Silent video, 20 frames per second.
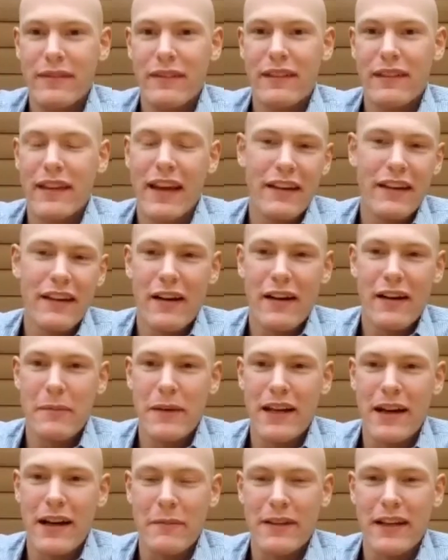you got to
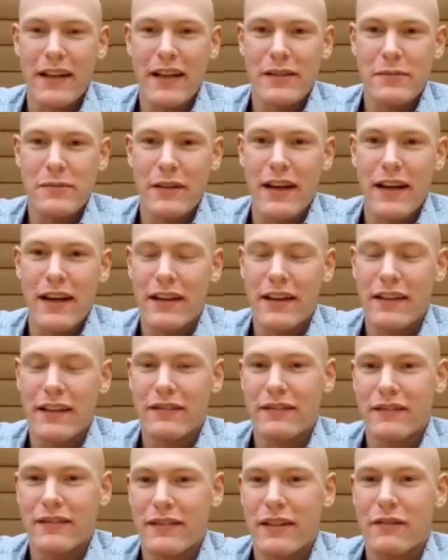become an expert at it.
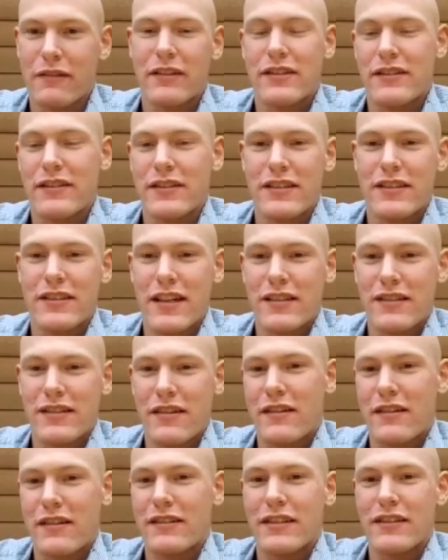Now, would you suggest
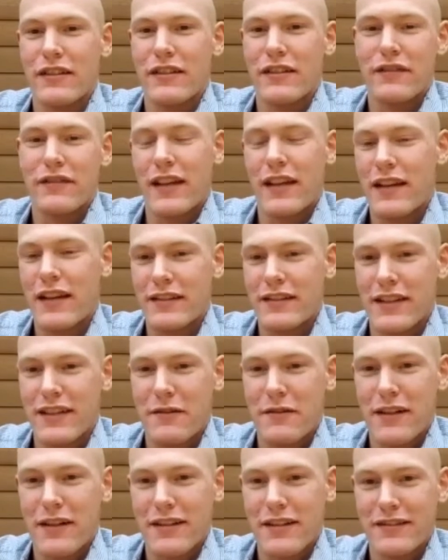going to Newfoundland to
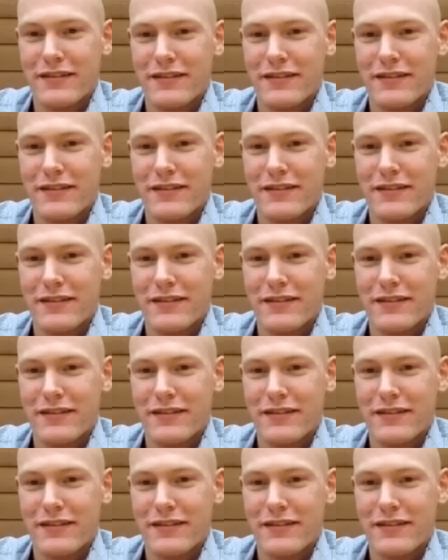network?